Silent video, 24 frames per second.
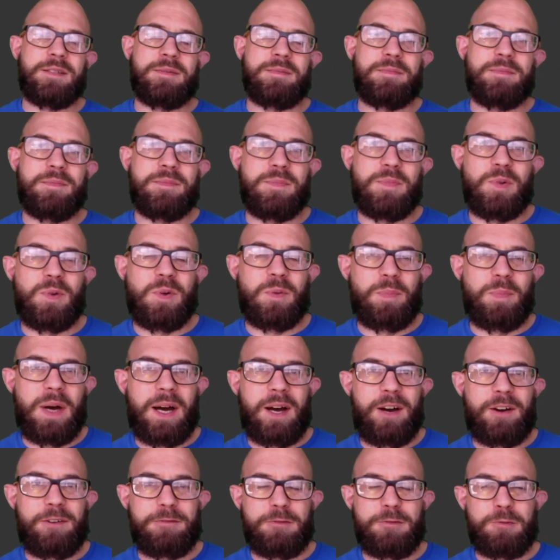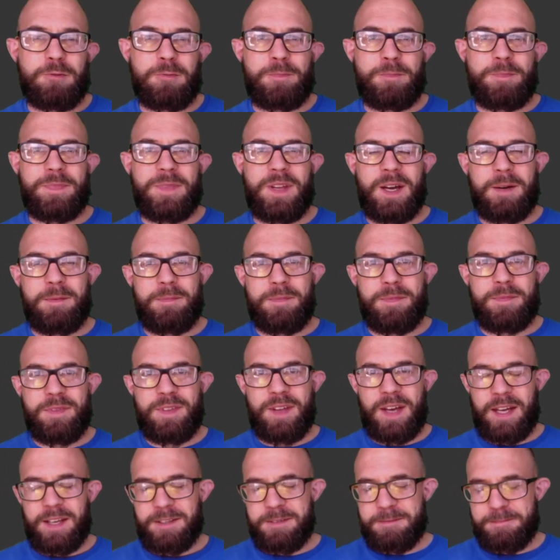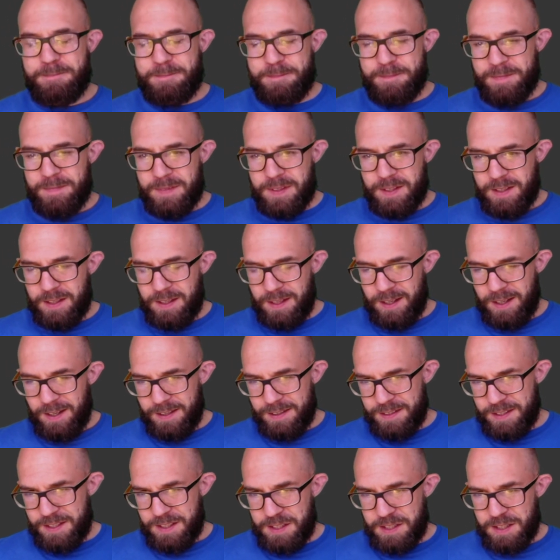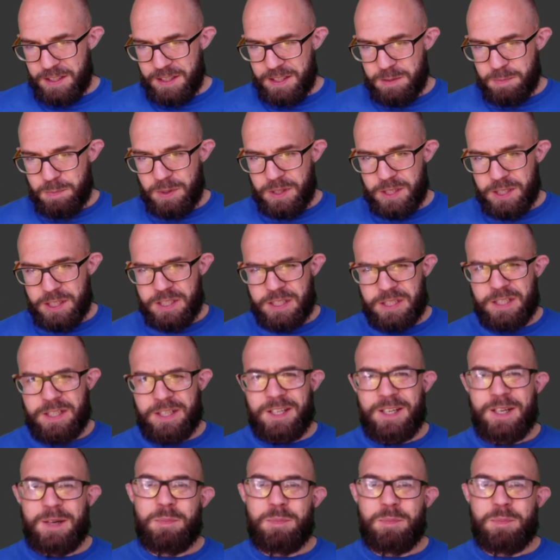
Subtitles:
more powerful than these beasts.